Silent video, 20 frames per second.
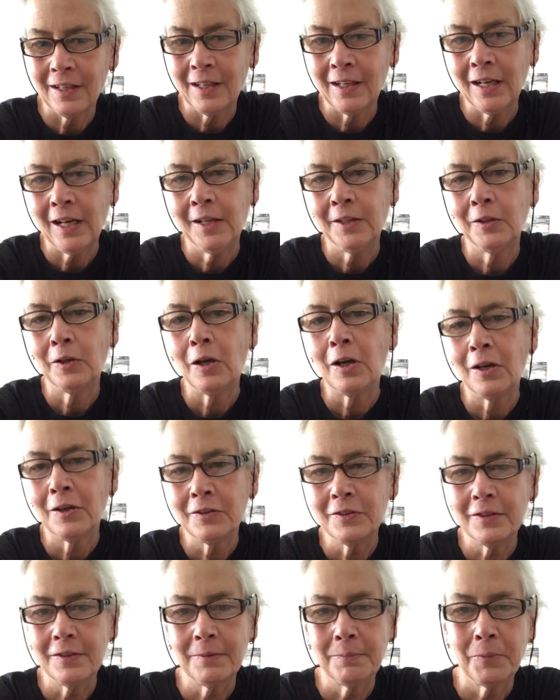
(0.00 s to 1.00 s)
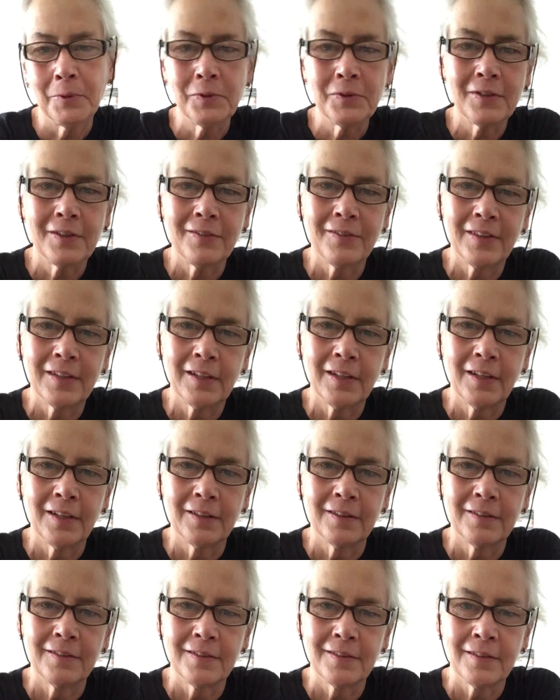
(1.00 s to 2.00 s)
and I lost most of the
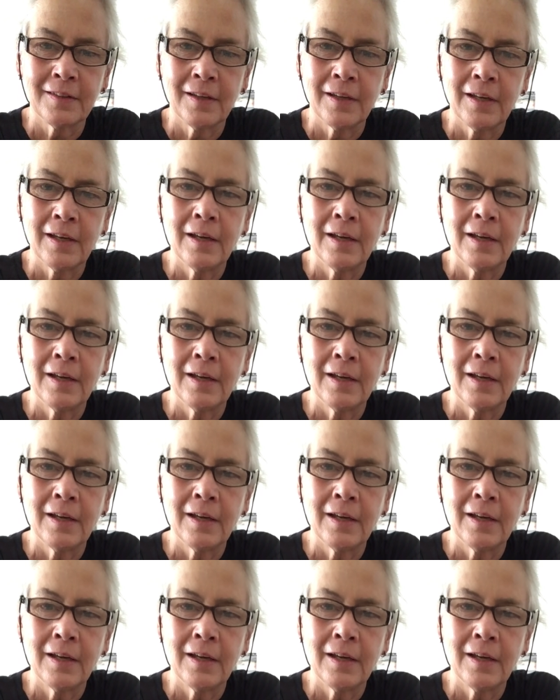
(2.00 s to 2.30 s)
kids,